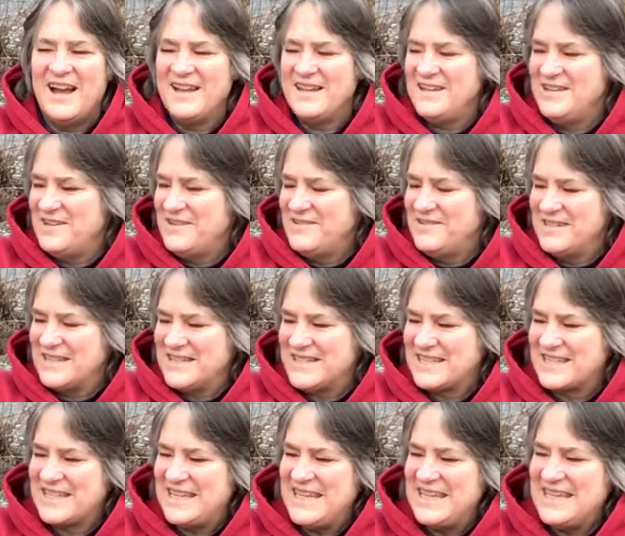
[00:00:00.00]
you know,
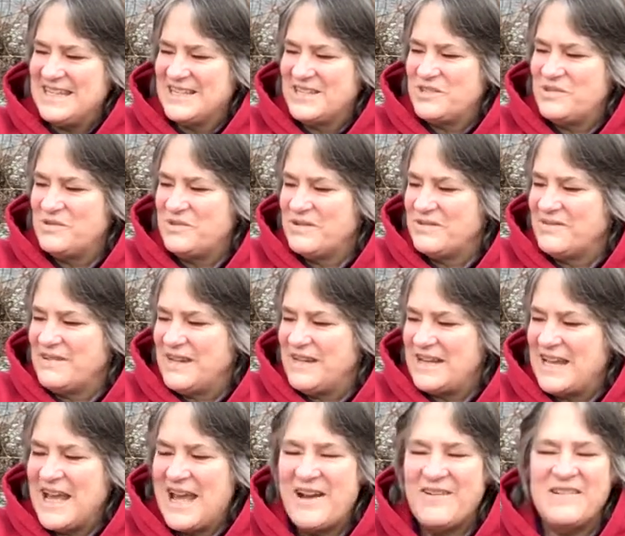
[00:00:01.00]
as Keegan's doing right
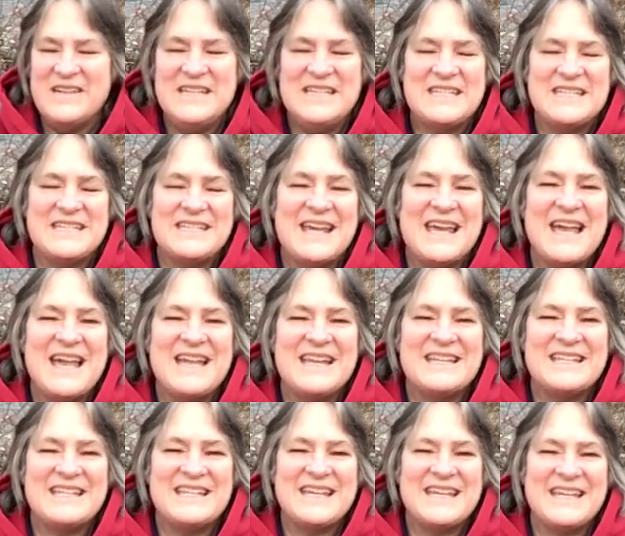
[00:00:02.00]
now, he's
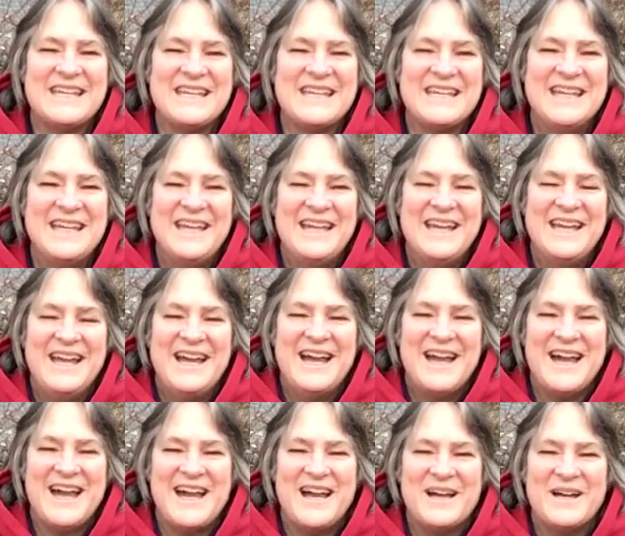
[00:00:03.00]
standing
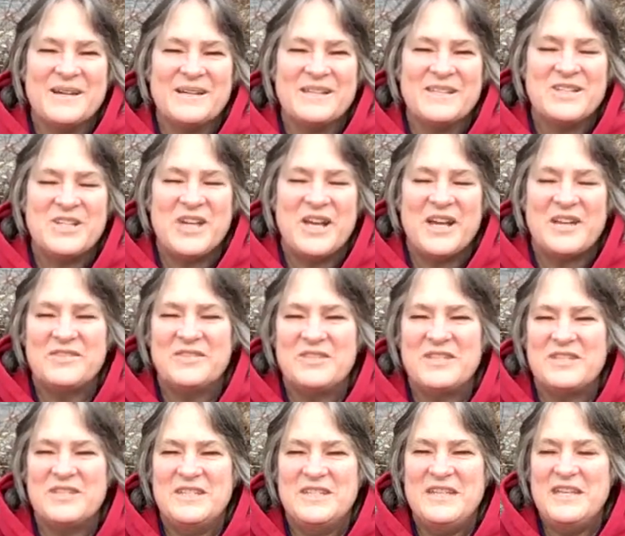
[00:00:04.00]

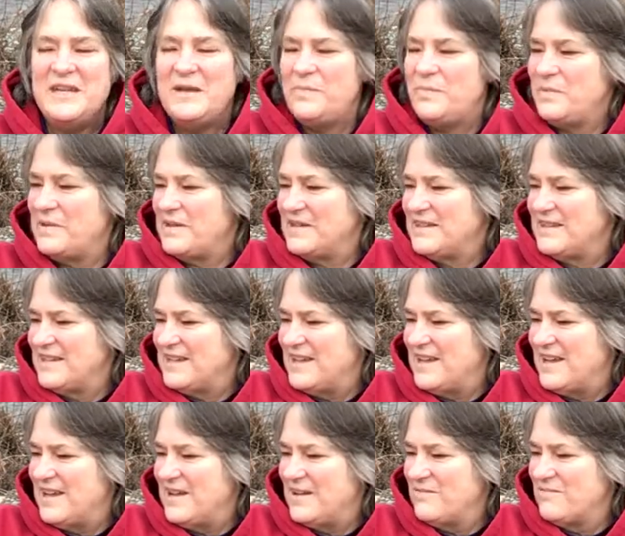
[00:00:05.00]
chest deep in
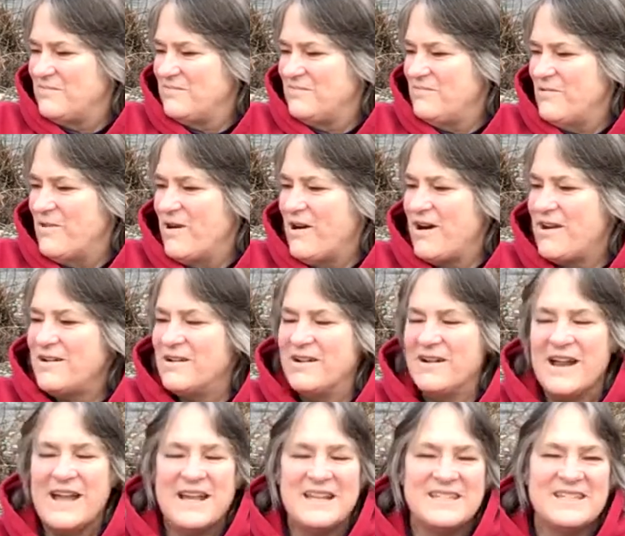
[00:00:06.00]
the
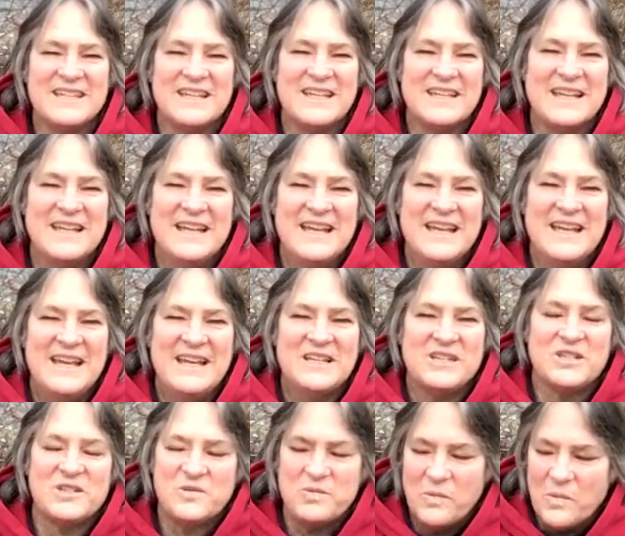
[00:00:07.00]
water, as it,
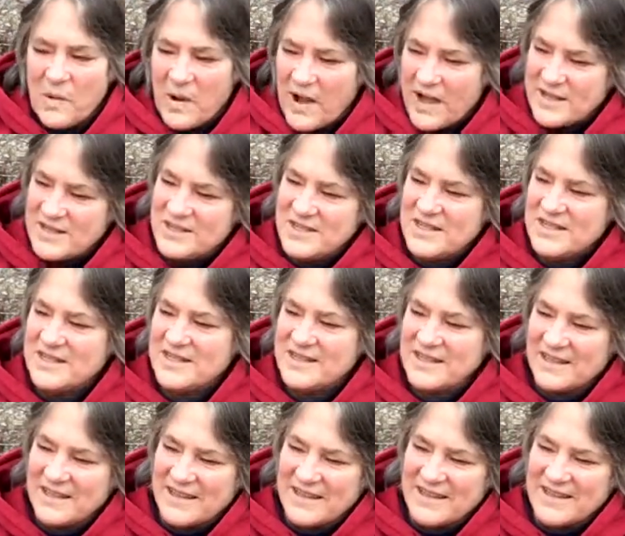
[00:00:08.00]
just watching
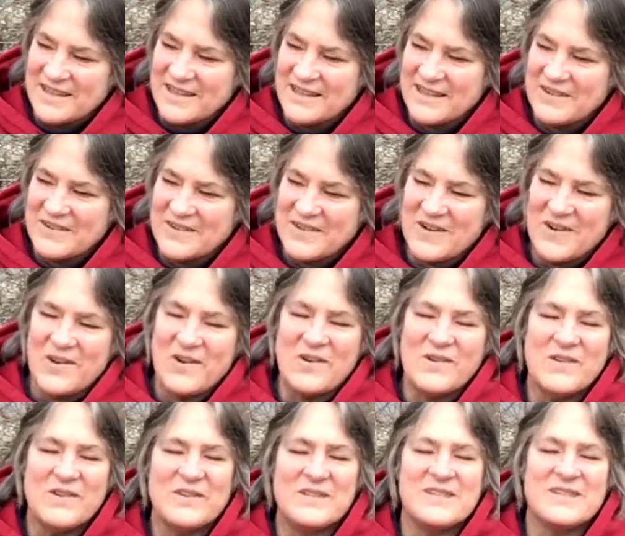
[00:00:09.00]
the
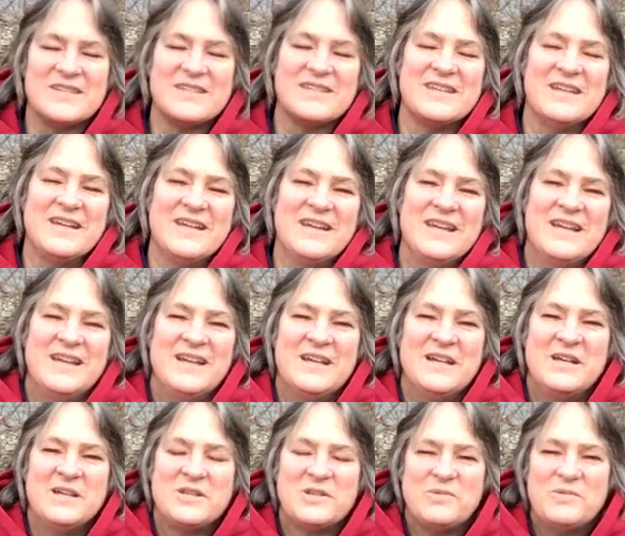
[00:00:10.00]
currents
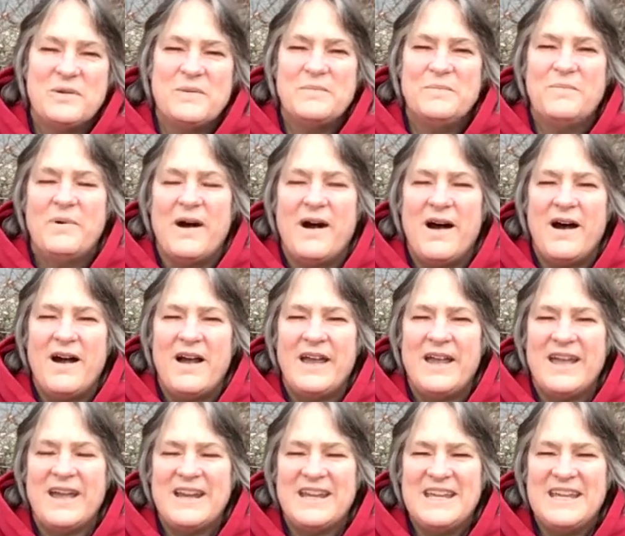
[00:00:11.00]
swim by,
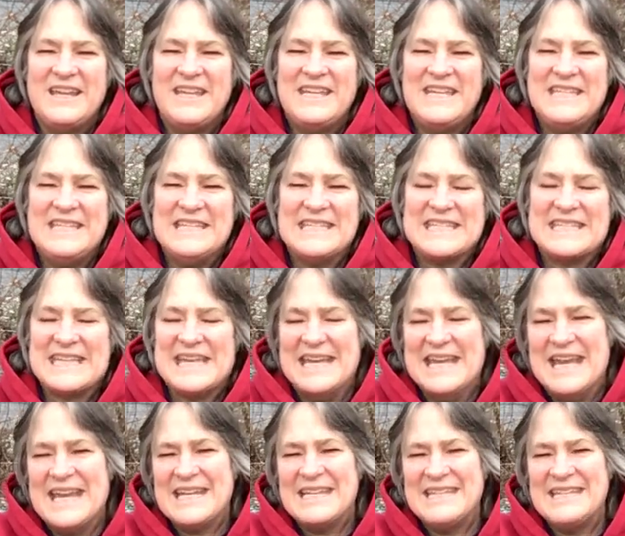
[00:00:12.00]
and he's
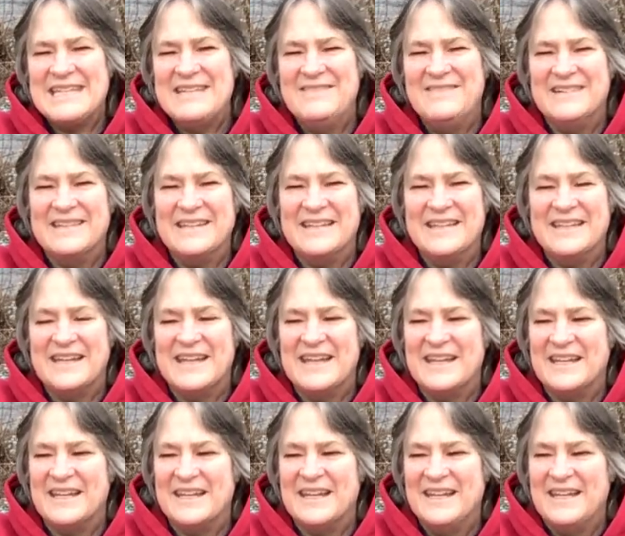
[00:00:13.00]
connecting with it, and